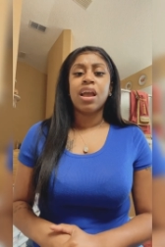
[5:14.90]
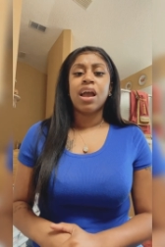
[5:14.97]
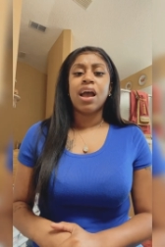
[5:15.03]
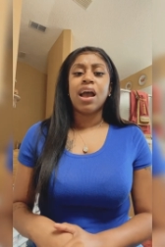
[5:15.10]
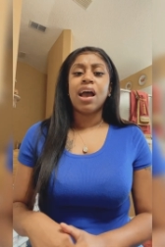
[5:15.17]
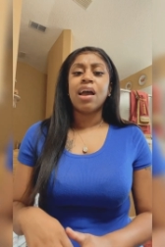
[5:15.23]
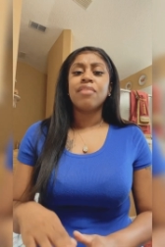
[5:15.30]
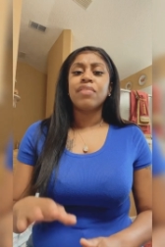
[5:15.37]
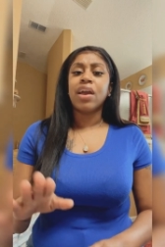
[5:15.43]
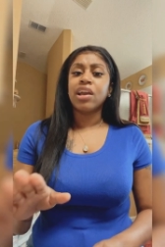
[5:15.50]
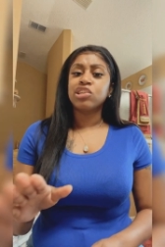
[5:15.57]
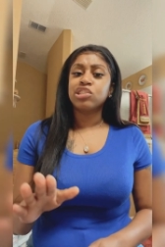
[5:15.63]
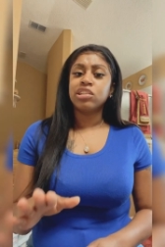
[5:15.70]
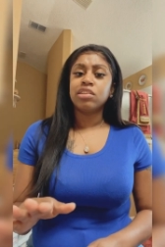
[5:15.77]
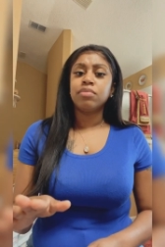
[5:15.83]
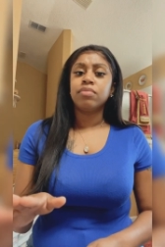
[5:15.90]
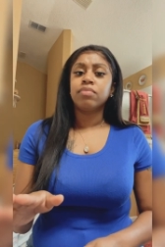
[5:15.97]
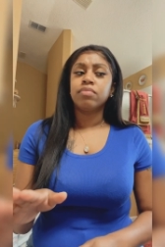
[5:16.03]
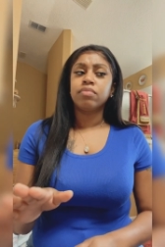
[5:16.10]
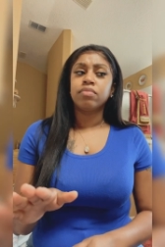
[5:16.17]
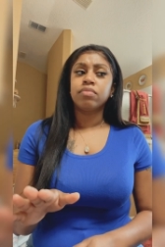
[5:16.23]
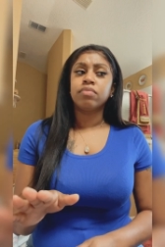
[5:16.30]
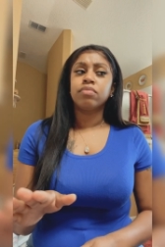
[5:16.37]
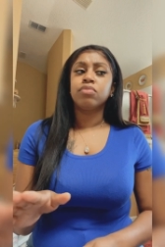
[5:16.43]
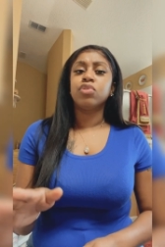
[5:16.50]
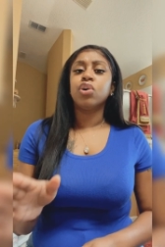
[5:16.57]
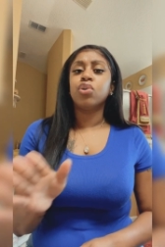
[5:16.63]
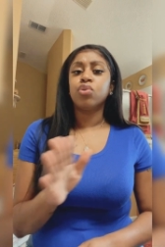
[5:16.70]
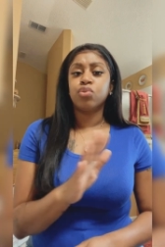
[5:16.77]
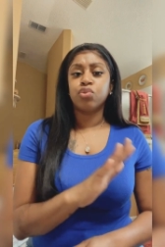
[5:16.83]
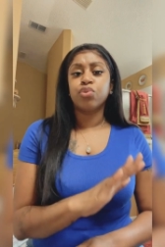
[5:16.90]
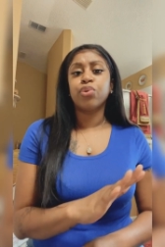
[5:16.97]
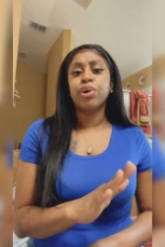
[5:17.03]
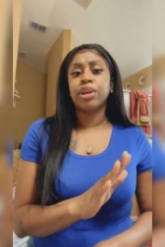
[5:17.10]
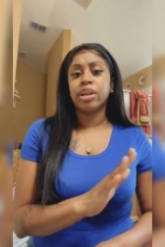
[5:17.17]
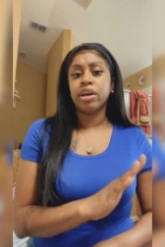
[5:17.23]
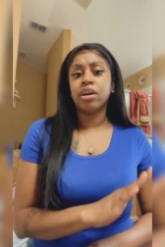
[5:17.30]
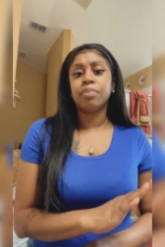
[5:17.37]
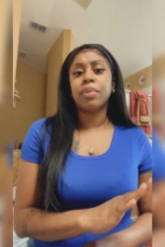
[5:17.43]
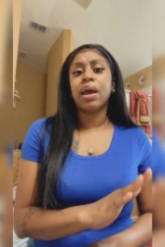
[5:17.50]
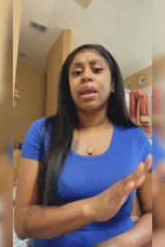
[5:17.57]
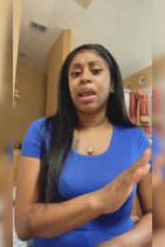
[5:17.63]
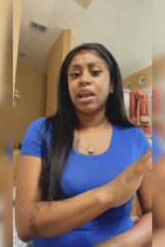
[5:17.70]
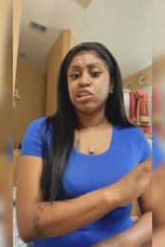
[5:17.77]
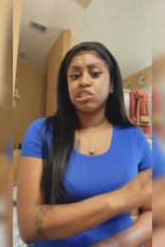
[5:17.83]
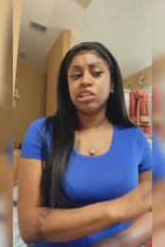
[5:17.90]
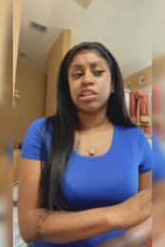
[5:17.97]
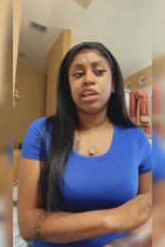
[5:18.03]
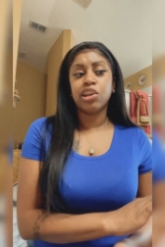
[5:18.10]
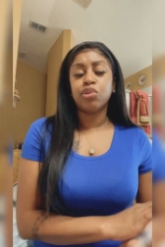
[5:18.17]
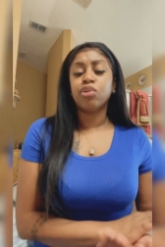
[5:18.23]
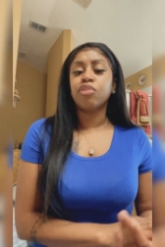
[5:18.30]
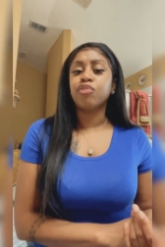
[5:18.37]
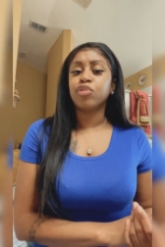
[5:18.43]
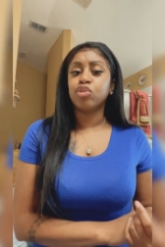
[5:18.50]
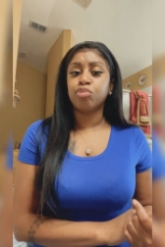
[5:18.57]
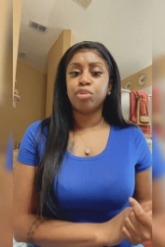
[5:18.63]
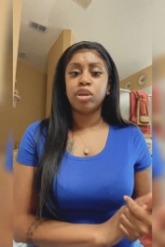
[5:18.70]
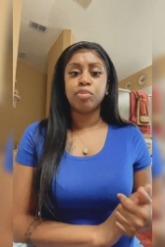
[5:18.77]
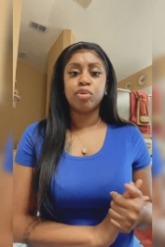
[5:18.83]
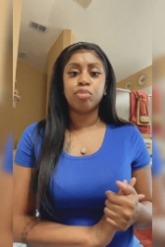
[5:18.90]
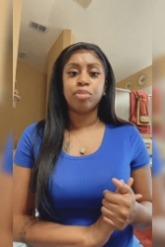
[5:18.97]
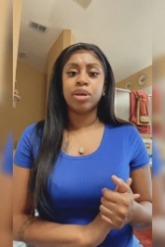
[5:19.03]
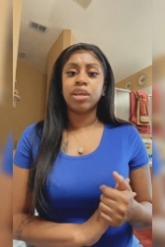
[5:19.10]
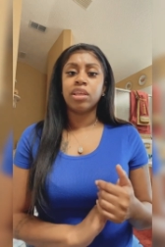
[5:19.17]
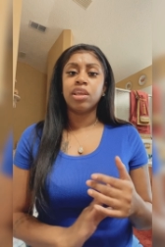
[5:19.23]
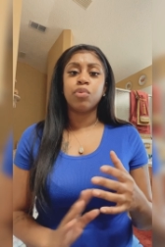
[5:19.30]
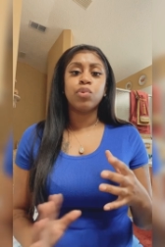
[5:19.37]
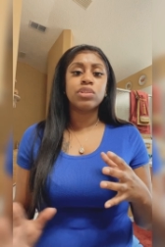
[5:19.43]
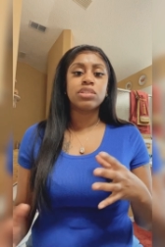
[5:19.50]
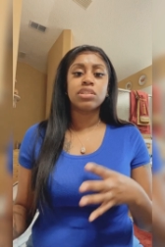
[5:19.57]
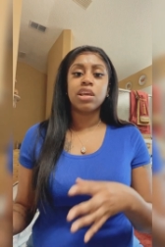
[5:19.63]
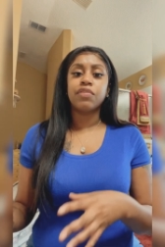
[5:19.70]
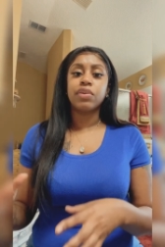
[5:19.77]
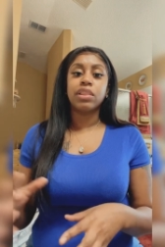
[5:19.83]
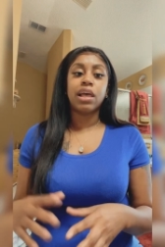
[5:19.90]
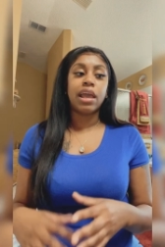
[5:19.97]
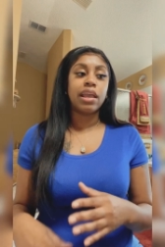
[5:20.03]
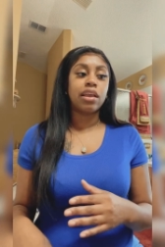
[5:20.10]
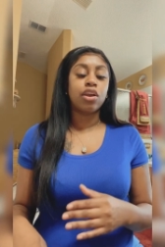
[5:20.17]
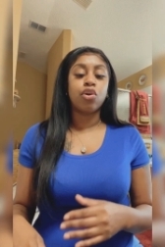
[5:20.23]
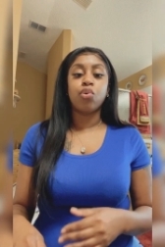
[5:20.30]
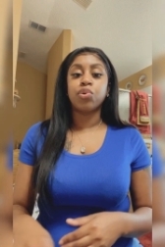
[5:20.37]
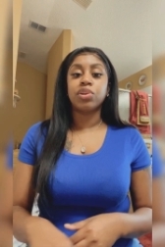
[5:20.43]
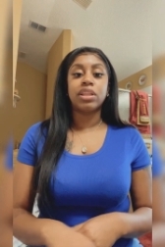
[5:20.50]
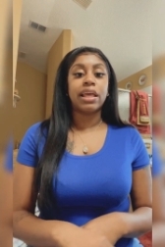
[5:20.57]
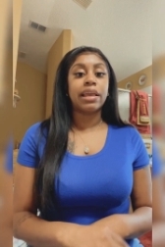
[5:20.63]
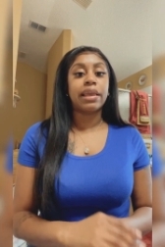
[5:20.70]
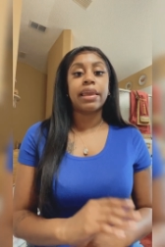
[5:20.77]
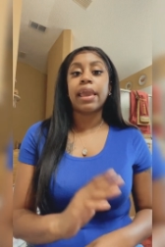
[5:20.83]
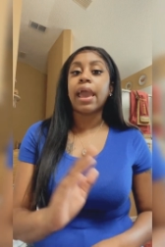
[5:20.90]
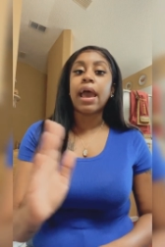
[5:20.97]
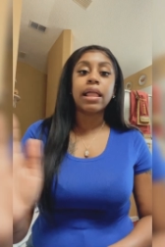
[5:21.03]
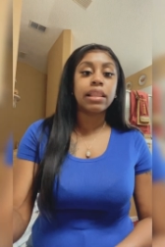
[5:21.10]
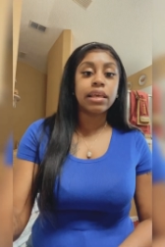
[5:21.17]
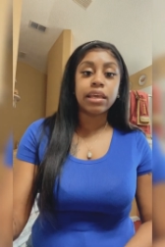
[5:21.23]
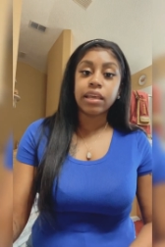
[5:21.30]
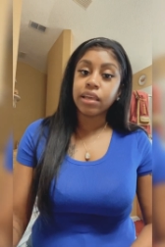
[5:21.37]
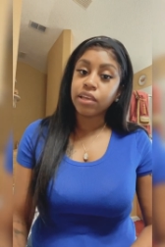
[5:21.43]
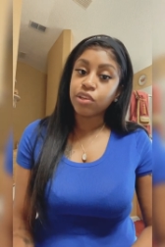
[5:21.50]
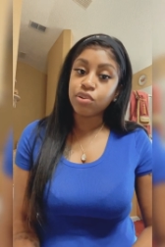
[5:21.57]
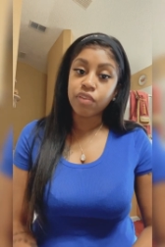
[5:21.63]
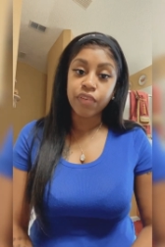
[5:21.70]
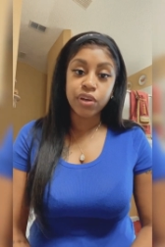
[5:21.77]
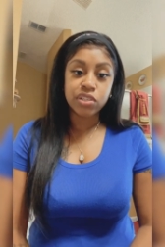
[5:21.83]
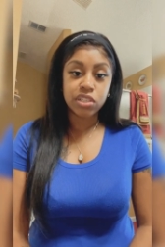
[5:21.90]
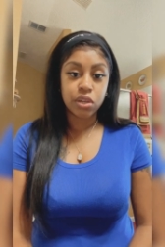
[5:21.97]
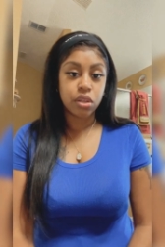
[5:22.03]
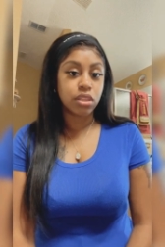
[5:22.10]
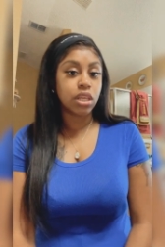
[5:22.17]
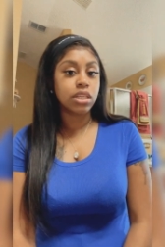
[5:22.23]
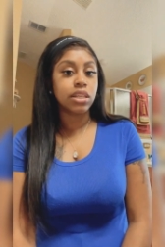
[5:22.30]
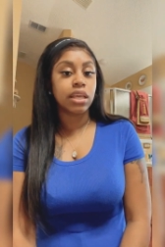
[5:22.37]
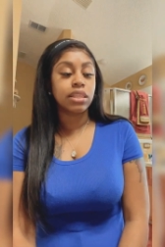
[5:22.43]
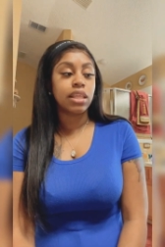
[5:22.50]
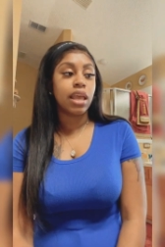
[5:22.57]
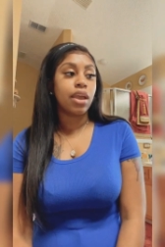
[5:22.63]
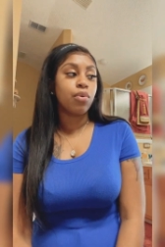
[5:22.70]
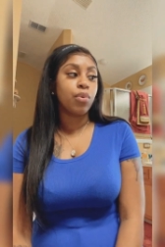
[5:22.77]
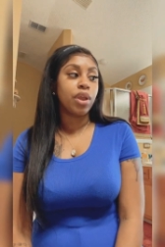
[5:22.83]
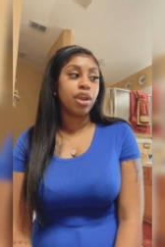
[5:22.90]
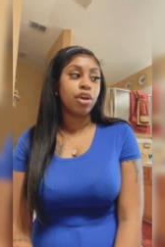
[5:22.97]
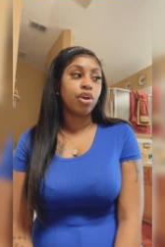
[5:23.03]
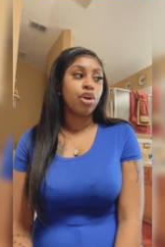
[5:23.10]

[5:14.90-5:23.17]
I've actually known growing up, I actually did know a few people, but it was never like going to like Gallup University and things like that, where